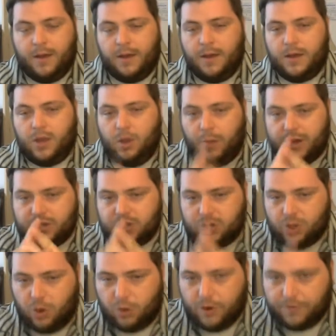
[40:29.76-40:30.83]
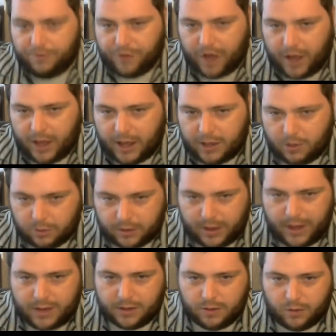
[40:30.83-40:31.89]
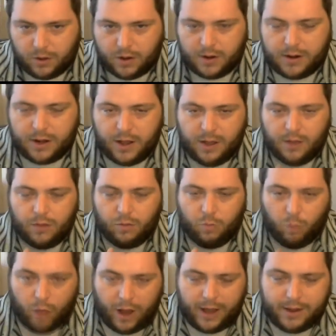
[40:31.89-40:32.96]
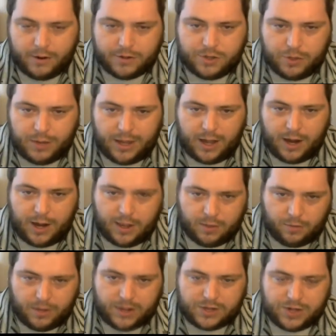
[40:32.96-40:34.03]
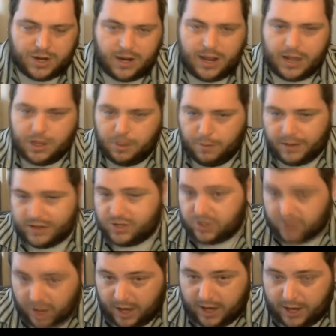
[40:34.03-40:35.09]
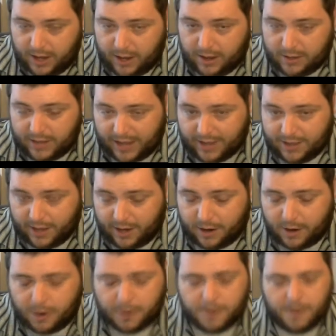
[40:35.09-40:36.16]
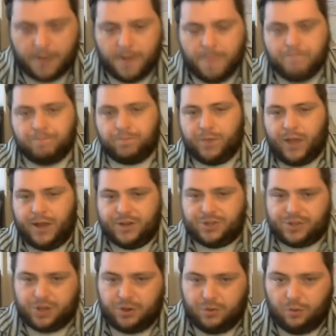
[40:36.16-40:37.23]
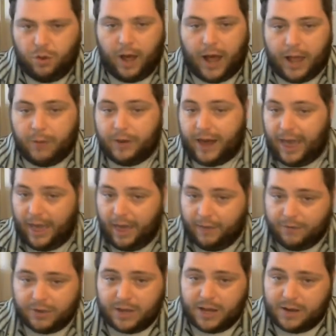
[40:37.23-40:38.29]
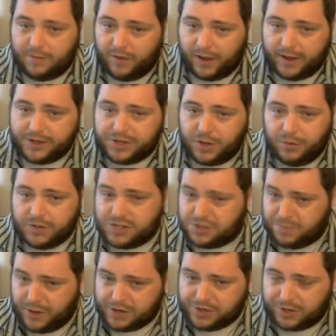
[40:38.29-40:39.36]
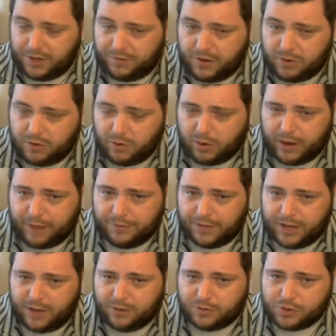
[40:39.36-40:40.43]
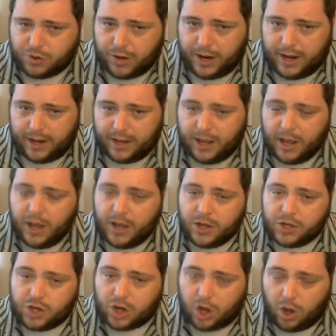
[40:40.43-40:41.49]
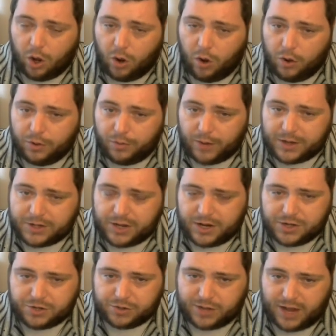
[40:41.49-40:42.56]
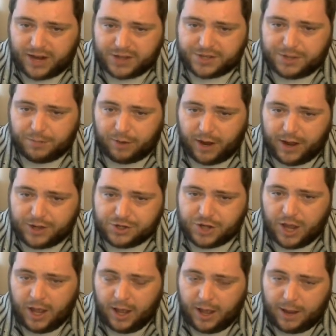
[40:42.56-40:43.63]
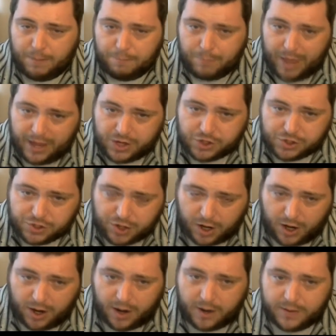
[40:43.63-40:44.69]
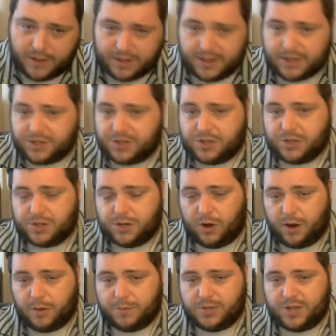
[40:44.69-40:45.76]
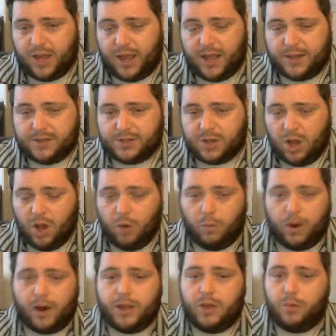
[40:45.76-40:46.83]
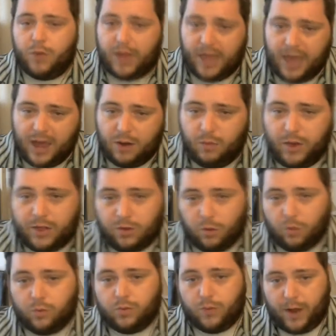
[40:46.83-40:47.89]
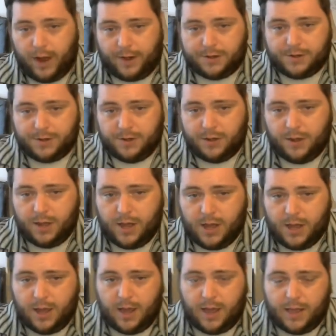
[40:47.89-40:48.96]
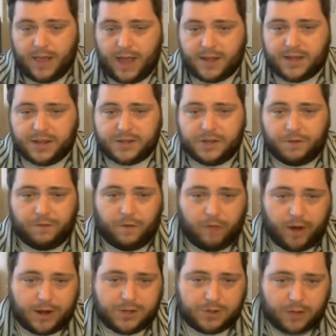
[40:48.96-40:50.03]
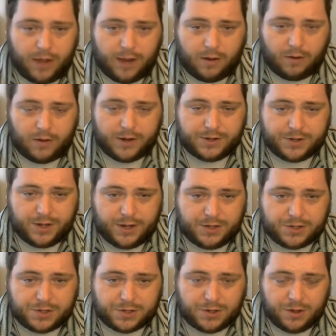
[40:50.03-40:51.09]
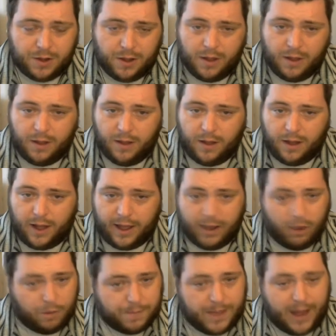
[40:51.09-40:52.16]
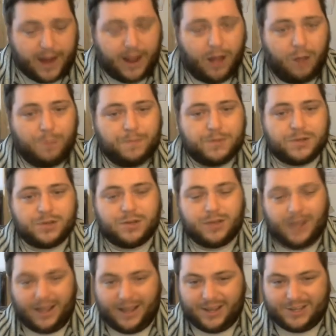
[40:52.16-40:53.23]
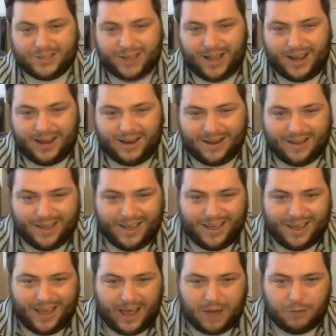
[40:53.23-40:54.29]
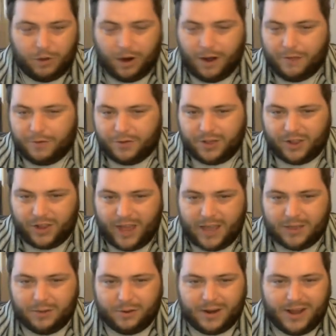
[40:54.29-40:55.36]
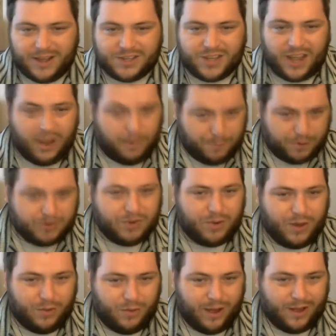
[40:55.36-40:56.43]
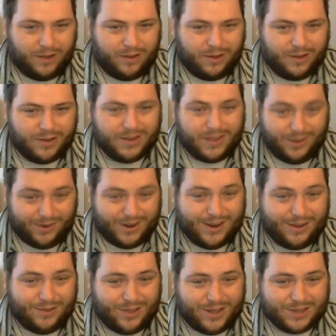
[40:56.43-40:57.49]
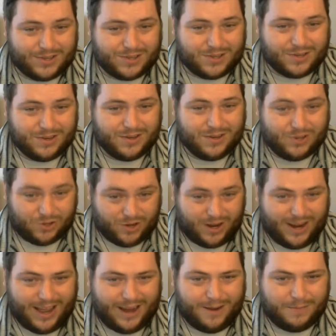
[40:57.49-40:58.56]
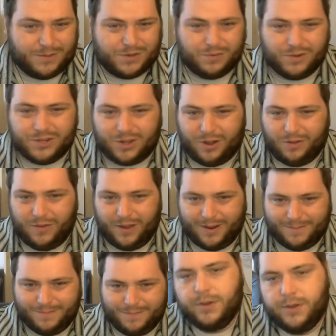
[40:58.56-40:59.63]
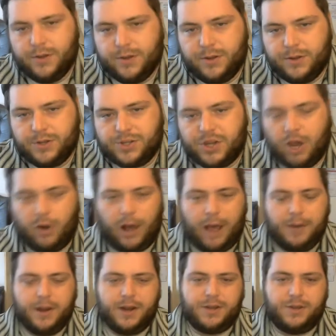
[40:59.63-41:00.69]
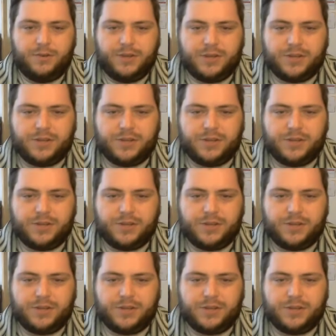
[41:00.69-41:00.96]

you must notify your landlord why you're doing it and the reason, and you must sign that letter. And 2, I would heavily advise you, especially if you don't have legal training, to call the Residential Tenancy Branch and make sure that this is a circumstance where you can withhold rent. And that does it for rental increases. I hope that helped, like I said. And wherever the landlord is, I hope you're doing well. You can do this. Shawn Adams, resolve it. So I'm going to do this